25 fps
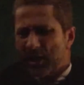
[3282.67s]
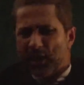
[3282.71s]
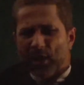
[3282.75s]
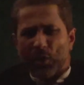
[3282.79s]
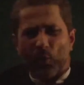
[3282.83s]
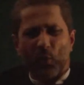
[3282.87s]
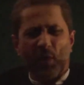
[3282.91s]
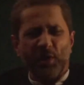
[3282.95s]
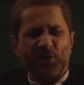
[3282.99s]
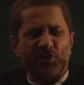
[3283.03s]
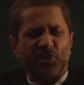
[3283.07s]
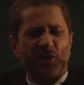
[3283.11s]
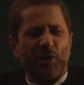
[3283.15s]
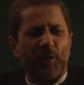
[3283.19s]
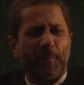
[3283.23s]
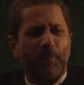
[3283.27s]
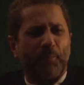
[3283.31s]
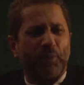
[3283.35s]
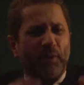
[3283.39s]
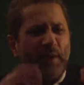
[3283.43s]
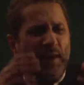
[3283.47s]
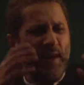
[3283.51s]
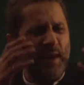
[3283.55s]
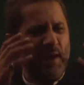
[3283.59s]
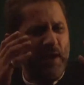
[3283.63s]
we shall
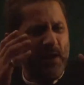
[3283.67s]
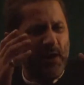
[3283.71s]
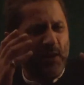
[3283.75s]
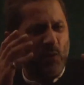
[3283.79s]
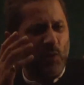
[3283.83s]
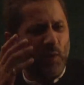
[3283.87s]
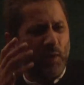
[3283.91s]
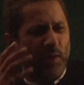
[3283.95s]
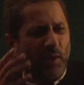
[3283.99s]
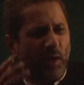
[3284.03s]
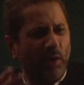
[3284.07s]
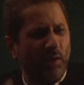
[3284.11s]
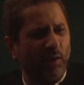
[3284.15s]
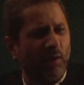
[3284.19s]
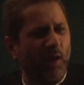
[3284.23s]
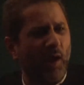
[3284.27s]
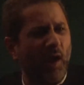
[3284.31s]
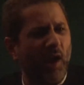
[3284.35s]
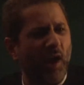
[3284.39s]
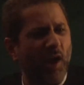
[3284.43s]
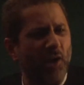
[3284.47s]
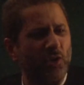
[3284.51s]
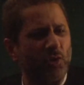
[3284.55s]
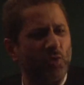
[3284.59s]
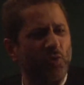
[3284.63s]
plead with
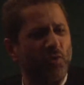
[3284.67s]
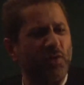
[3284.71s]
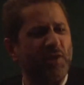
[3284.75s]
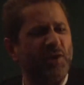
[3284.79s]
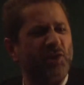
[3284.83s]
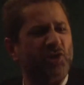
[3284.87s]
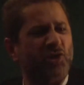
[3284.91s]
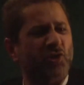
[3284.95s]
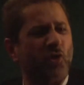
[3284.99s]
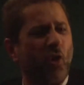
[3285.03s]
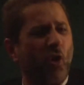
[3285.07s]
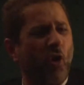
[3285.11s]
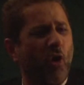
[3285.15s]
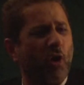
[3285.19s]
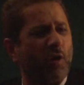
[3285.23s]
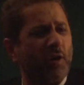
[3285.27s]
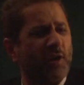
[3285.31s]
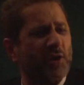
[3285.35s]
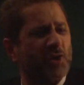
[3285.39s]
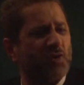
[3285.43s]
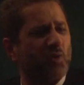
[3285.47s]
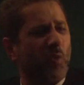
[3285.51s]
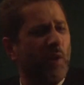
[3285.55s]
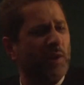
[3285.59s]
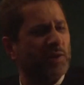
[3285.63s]
Allah to restore
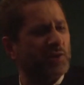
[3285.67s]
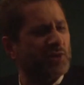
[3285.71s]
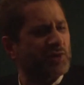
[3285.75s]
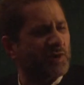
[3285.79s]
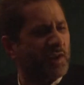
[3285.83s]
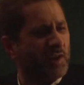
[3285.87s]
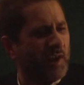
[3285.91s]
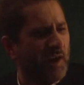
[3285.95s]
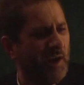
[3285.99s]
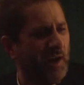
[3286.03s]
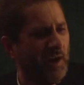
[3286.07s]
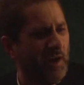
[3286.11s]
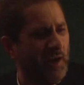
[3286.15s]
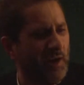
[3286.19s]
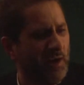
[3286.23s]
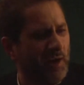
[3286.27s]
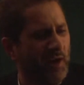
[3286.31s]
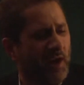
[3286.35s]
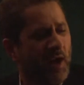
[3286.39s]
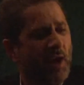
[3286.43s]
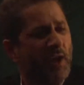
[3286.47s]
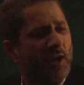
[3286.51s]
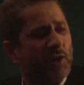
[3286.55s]
us once again,